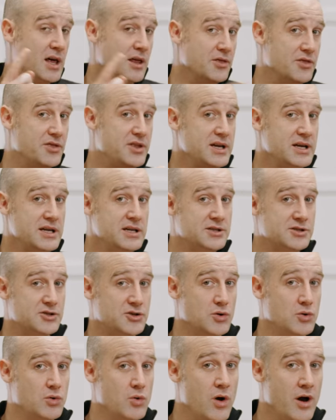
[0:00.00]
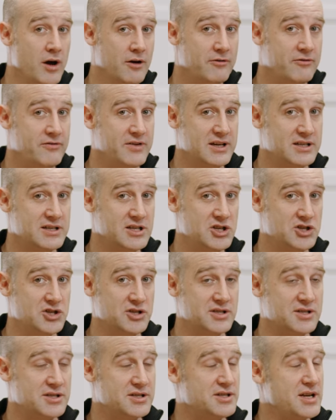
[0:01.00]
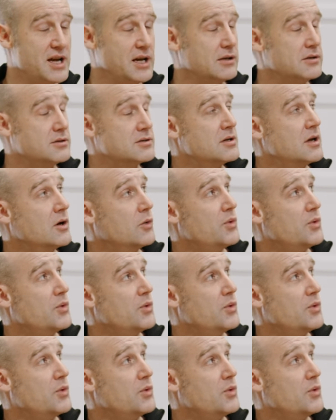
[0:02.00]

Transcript: these two fictitious states.